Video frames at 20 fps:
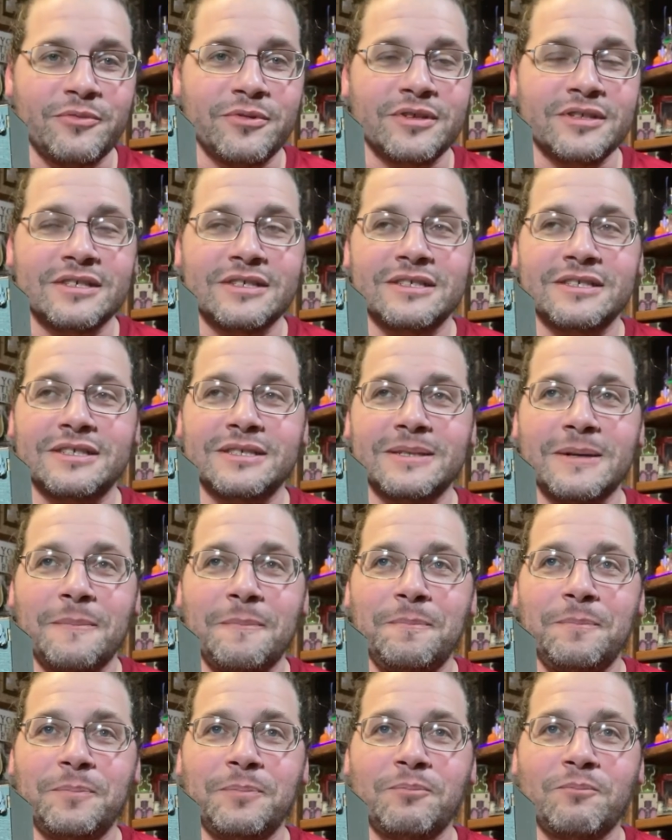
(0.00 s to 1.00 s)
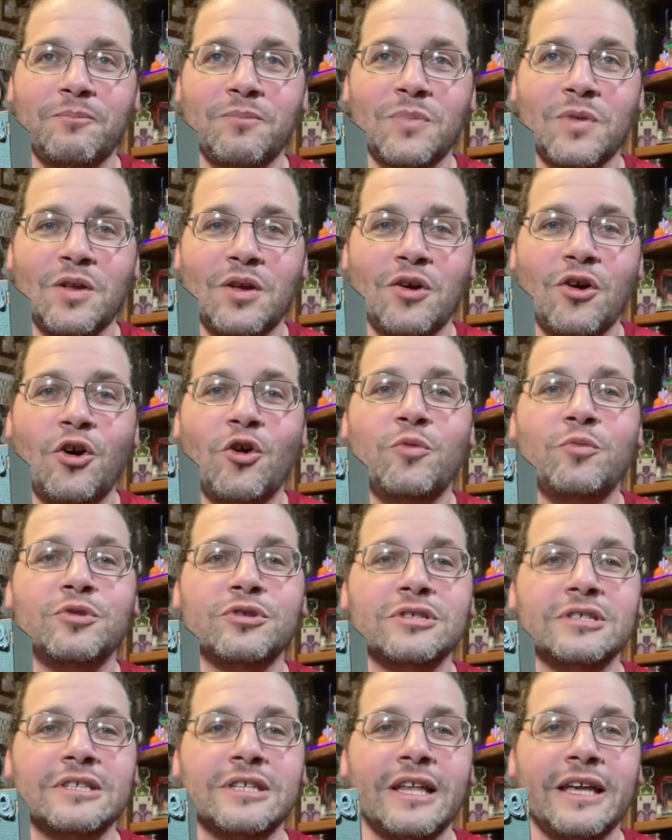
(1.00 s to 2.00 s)
have a lot of fun putting this together. It
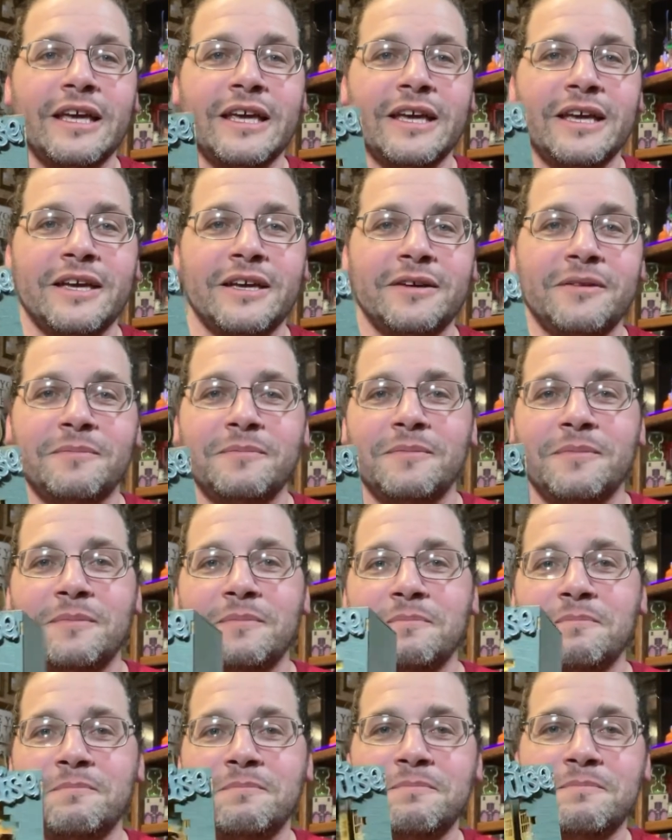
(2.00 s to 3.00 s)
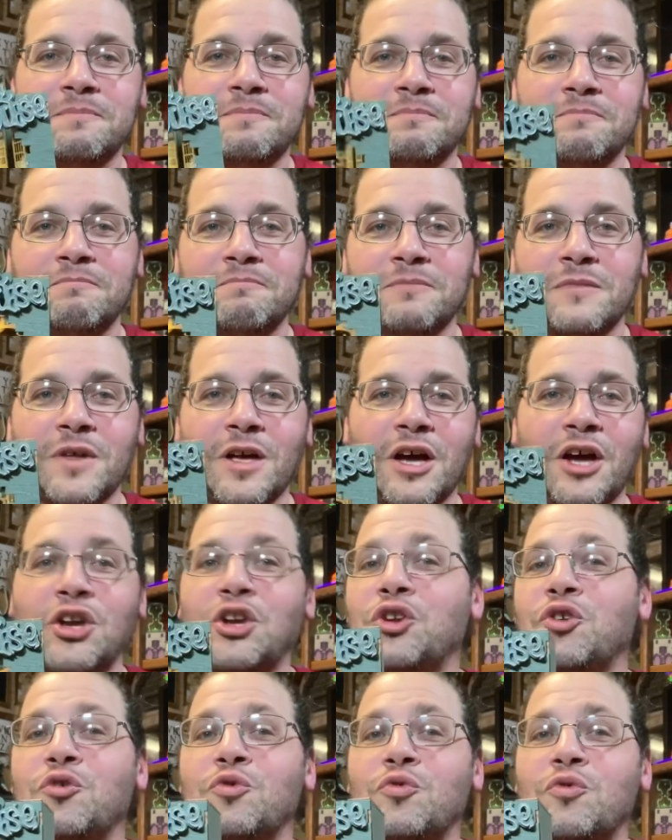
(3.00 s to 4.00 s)
was almost
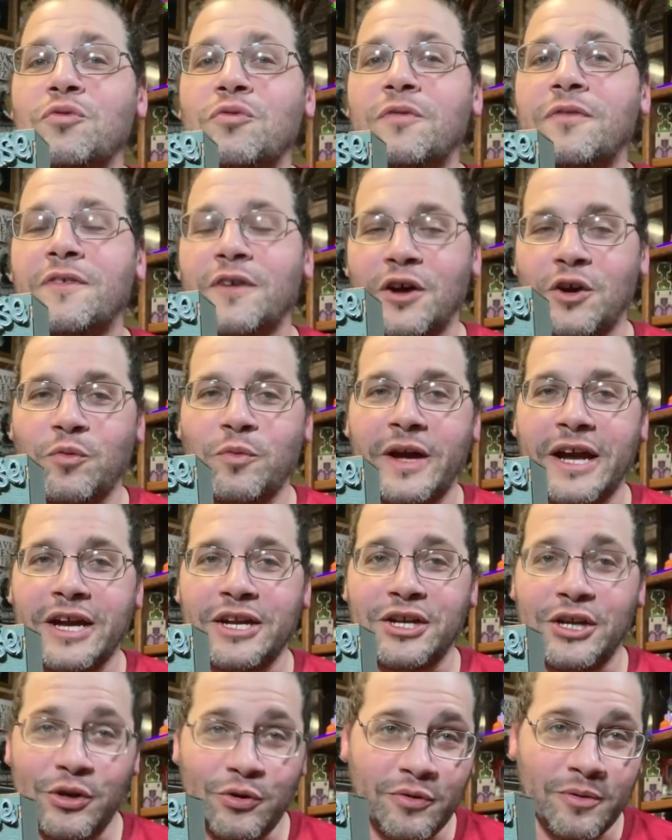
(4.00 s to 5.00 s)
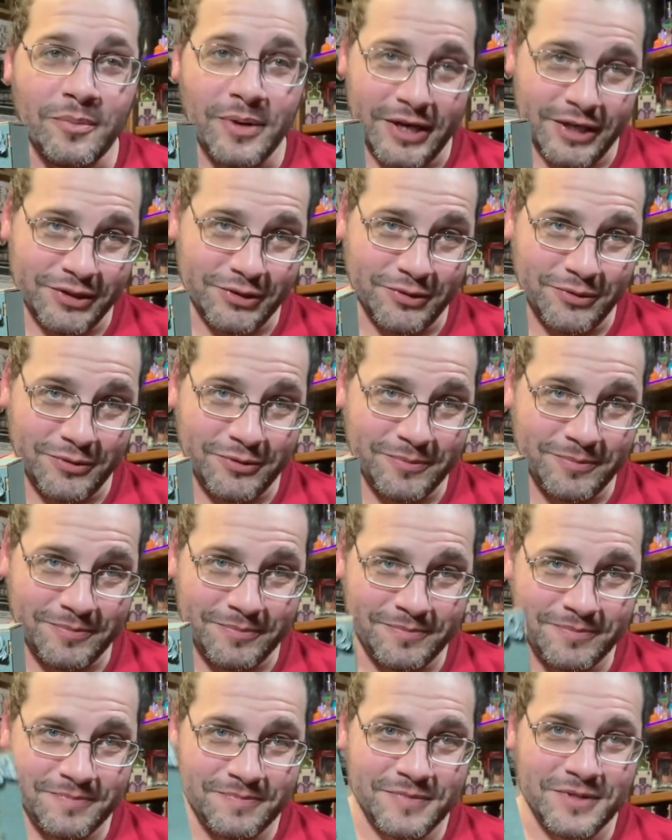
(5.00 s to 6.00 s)
like a
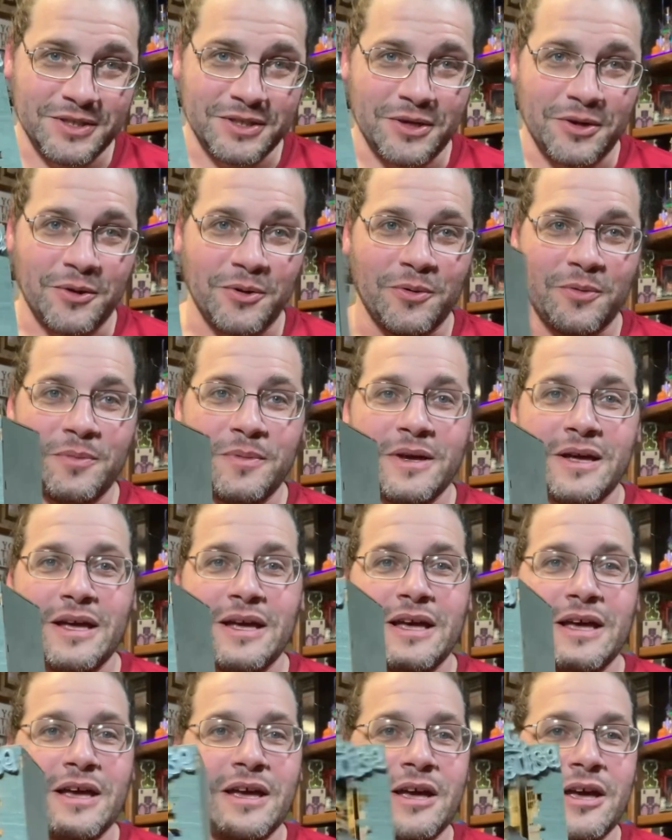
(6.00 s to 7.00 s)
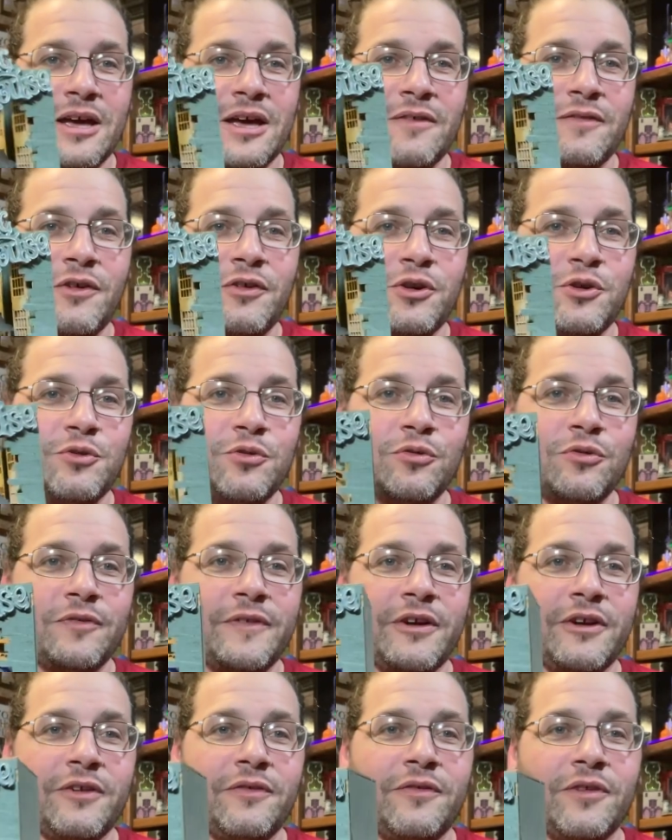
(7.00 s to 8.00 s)
new fun way to do a puzzle.
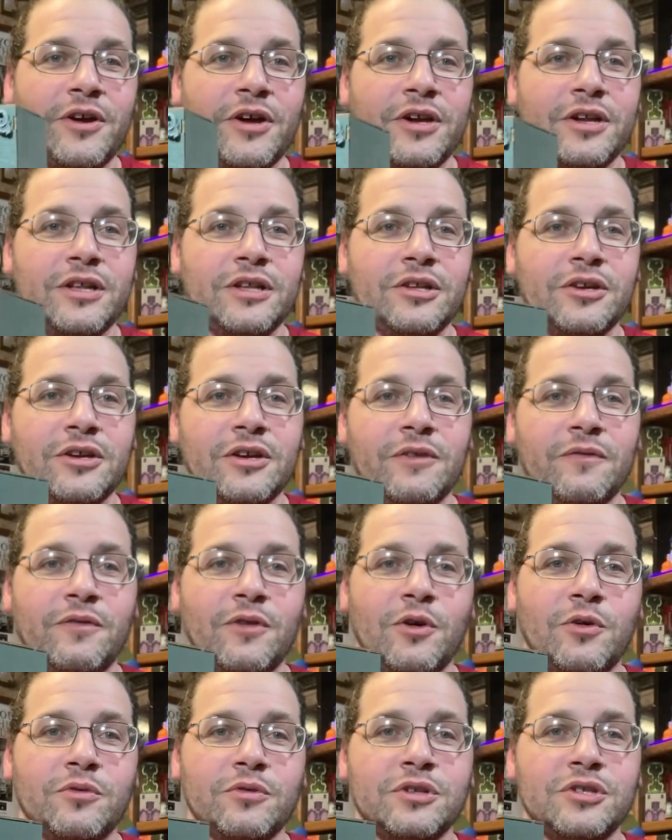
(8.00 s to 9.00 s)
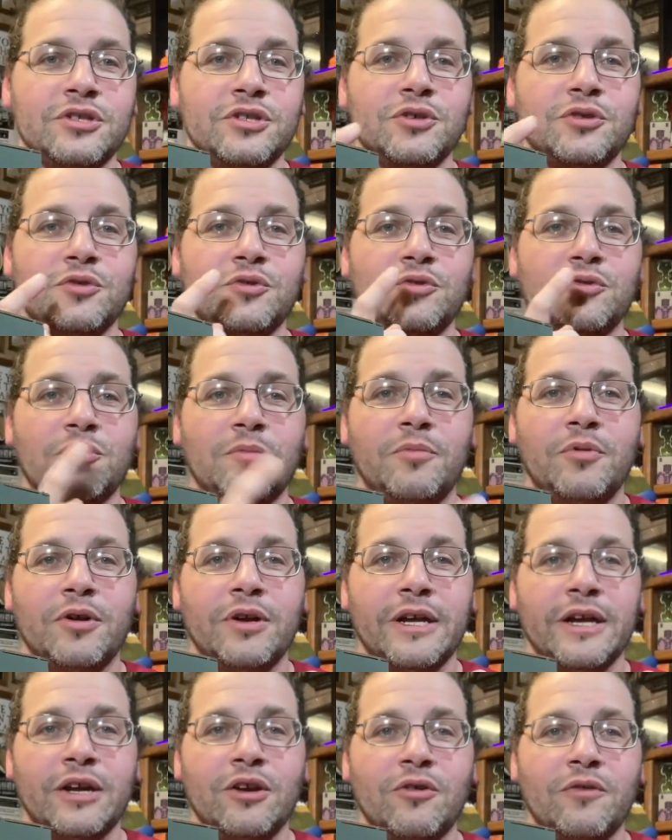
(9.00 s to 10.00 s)
So very cool, very
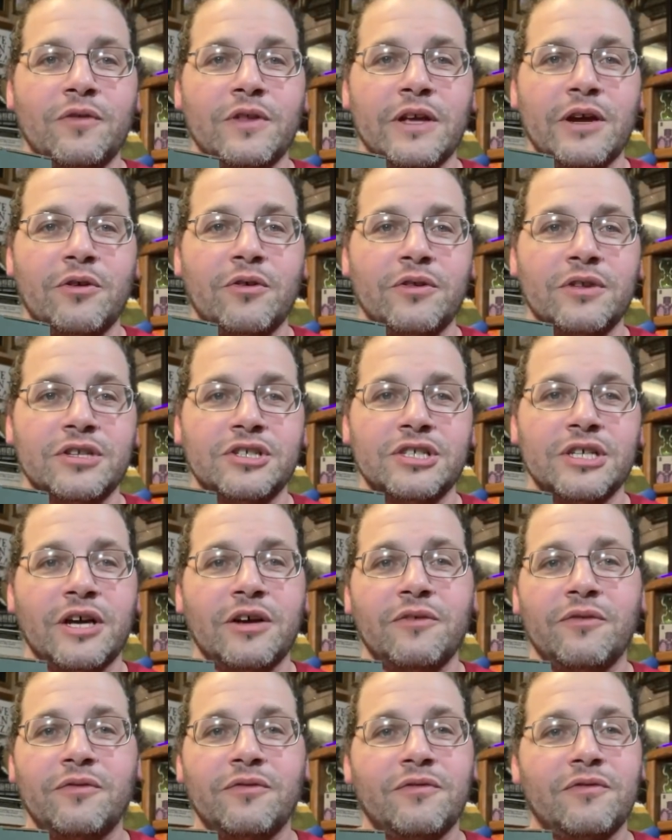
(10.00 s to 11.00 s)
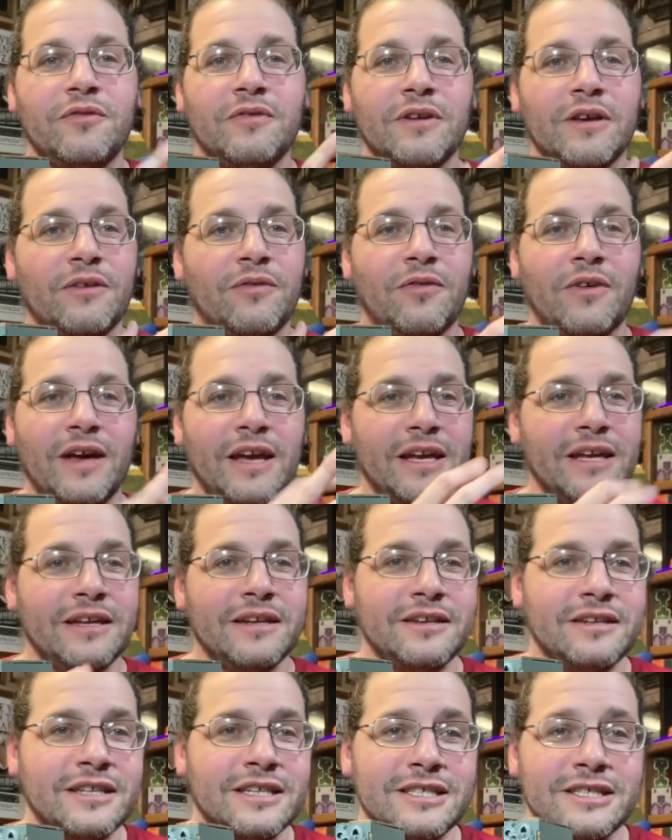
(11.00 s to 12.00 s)
fun. Looking forward to putting it
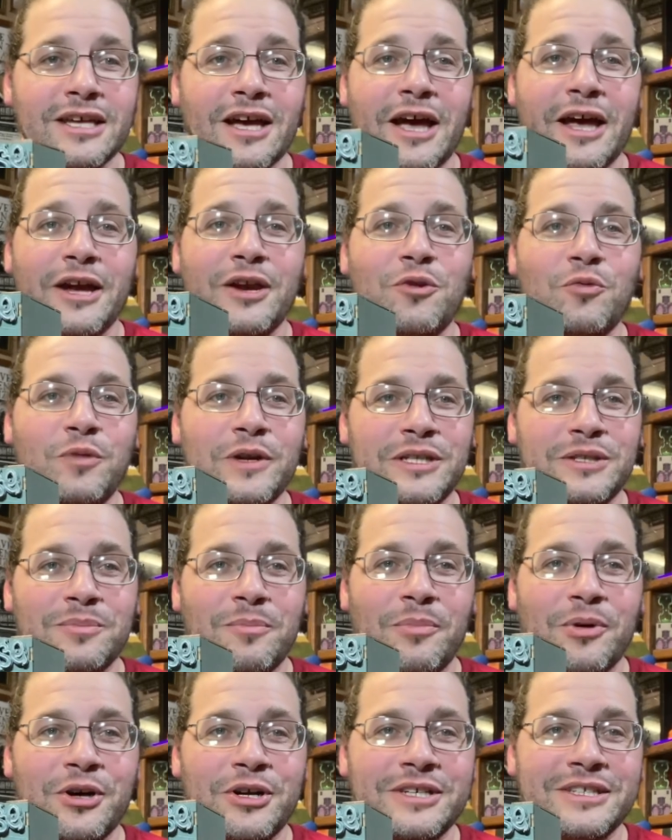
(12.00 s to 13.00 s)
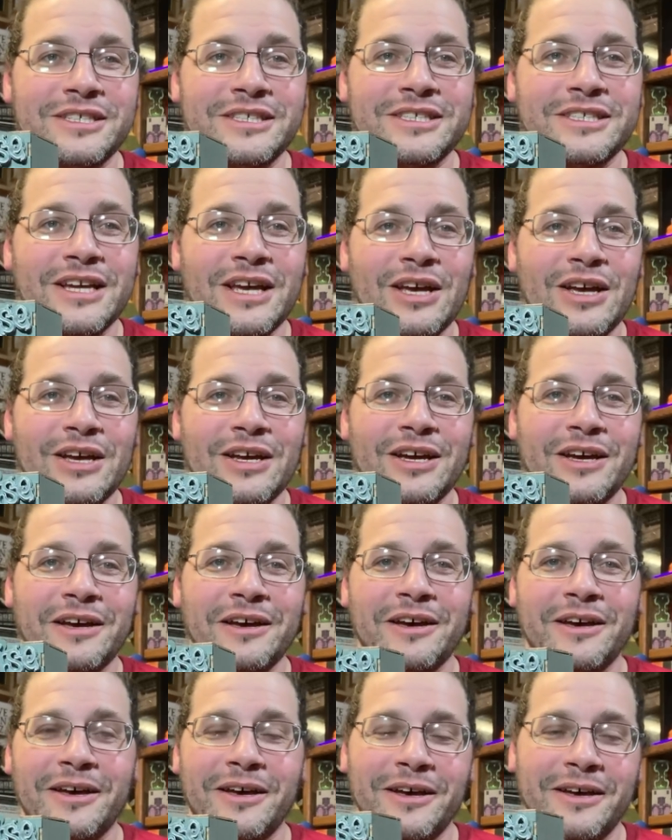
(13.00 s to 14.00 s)
over there on the shelf if I can
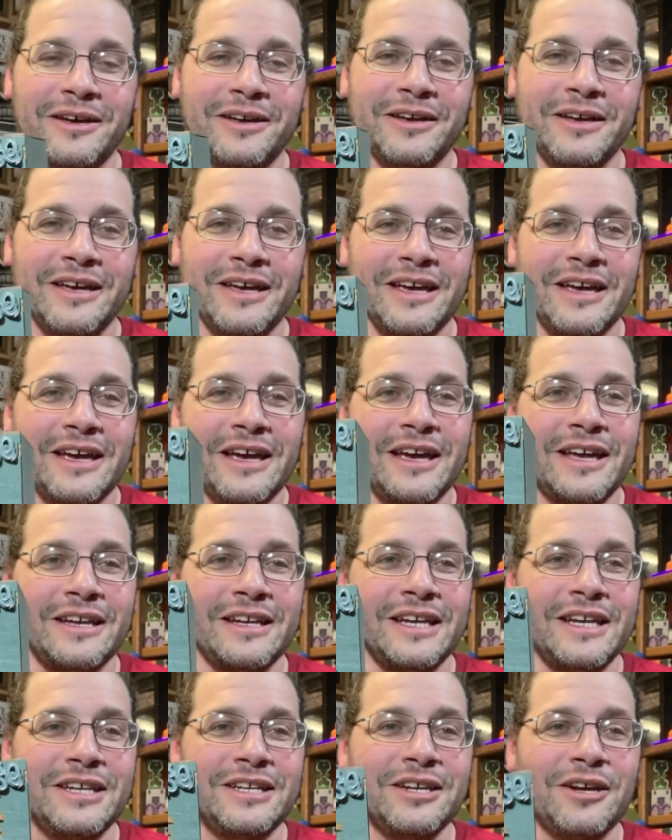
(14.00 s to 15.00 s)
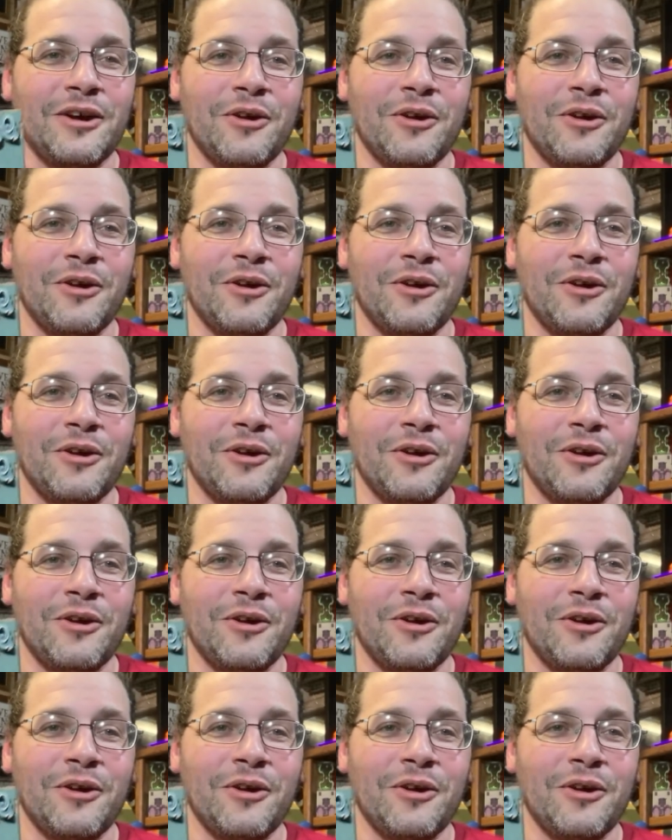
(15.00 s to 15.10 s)
decide which books